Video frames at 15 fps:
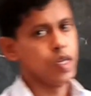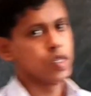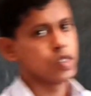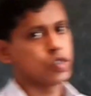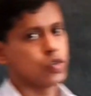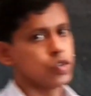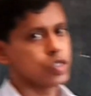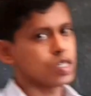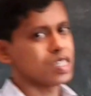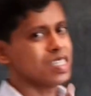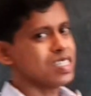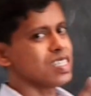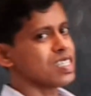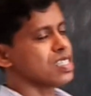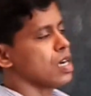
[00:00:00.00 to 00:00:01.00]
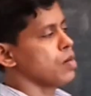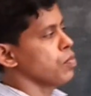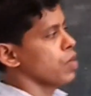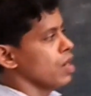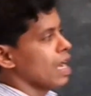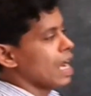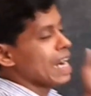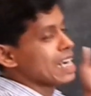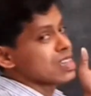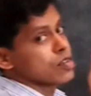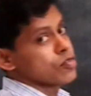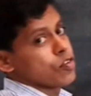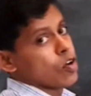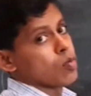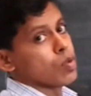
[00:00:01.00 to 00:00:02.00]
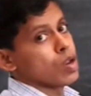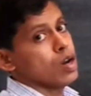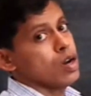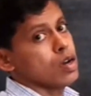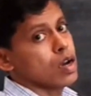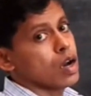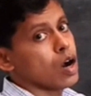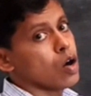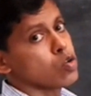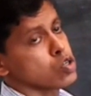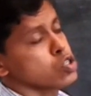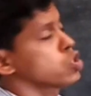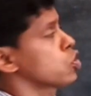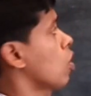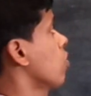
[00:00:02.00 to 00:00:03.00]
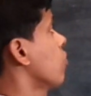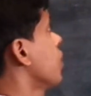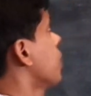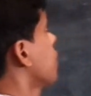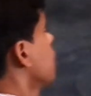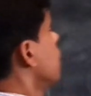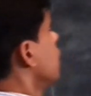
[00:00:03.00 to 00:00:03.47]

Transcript: So, using this example and the formula, how to solve it.